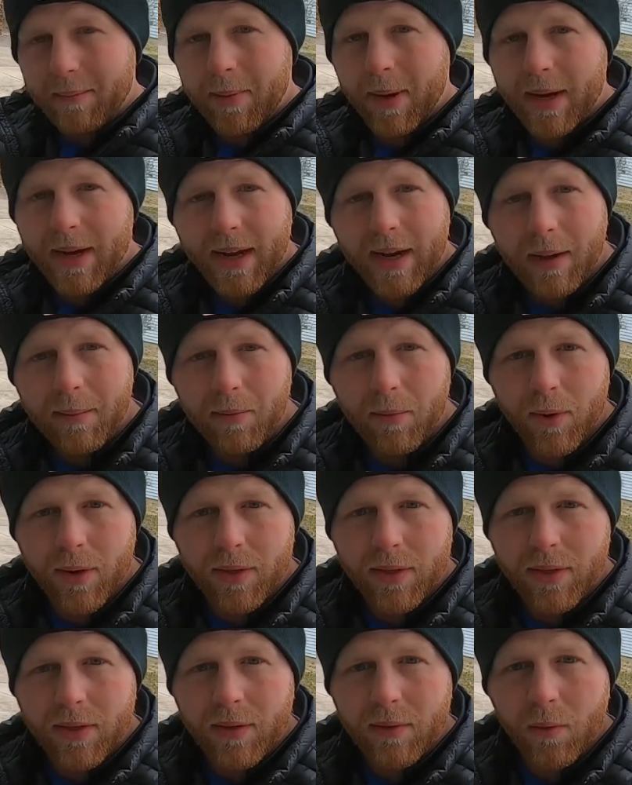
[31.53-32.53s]
bucket up
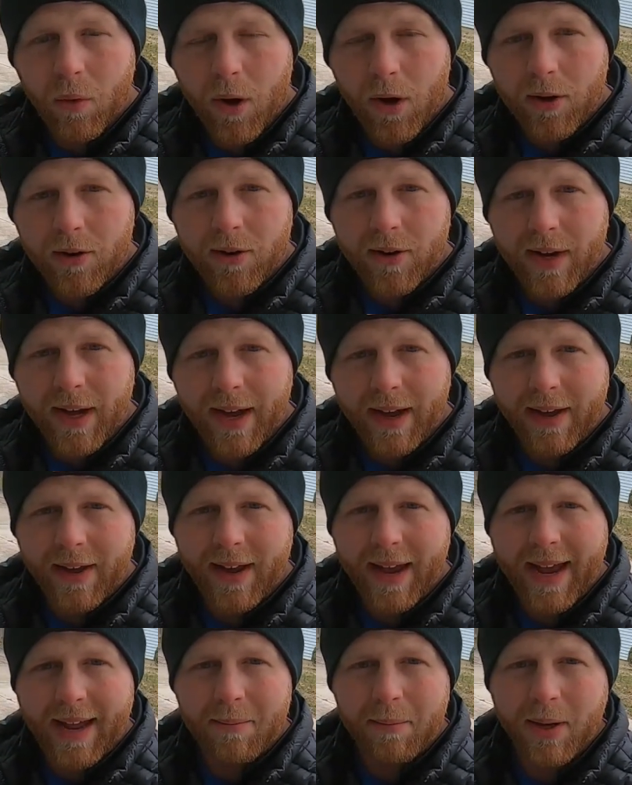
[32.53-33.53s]
with water. I
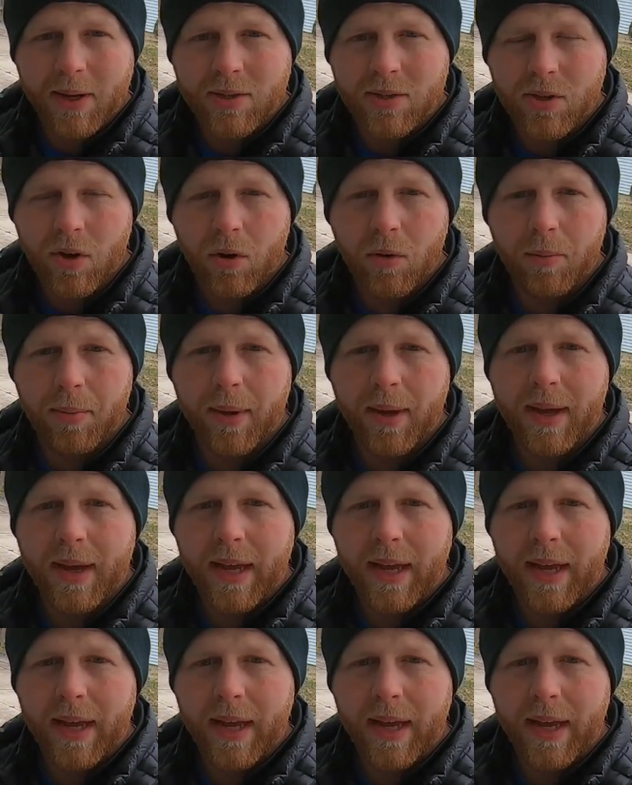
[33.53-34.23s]
add my soap.